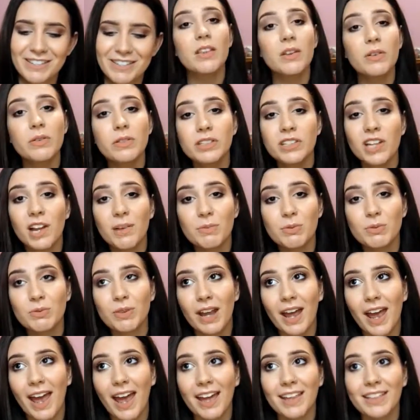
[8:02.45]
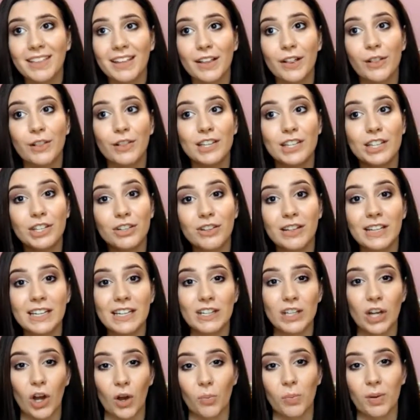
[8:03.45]
There was times when I had like literally
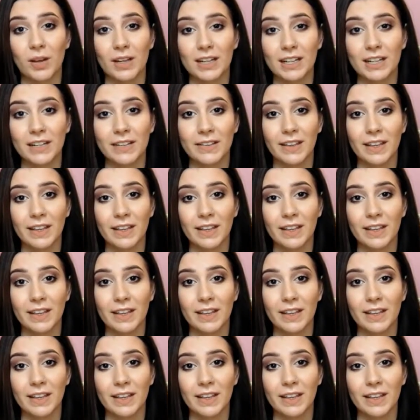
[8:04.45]
nobody.